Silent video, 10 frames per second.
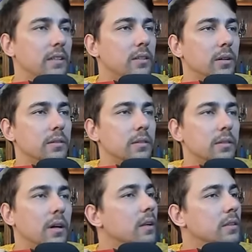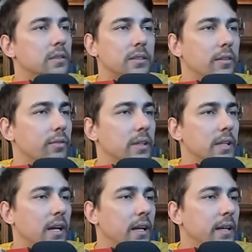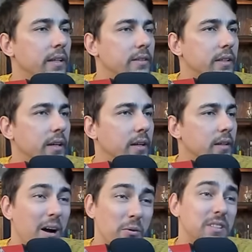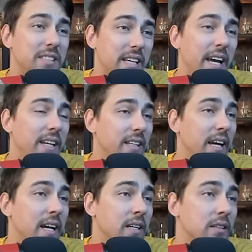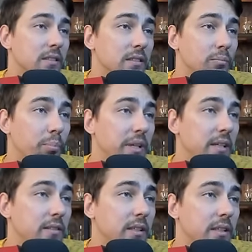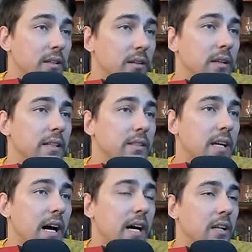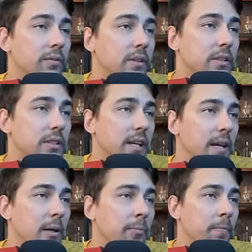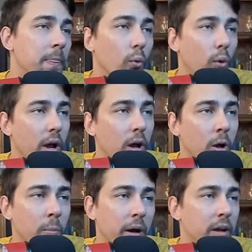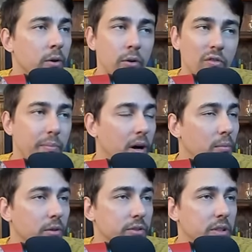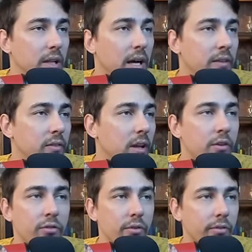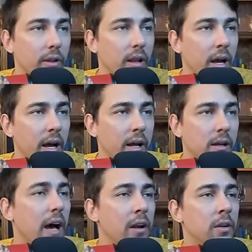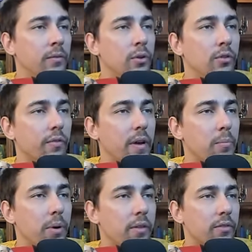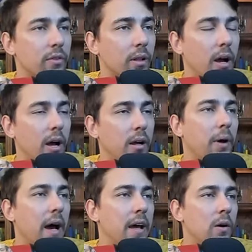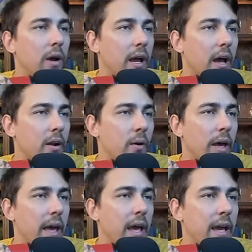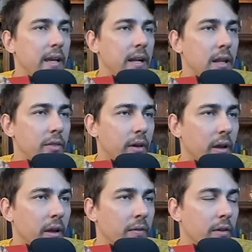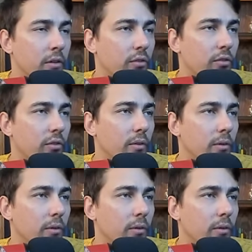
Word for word: don't I, it's definitely not A tier. I would say, yeah, B tier. It's kind of in the same realm. I don't use bubblers a lot, tinctures a lot. I don't even use vape pens a lot. But I don't I don't hate anything in this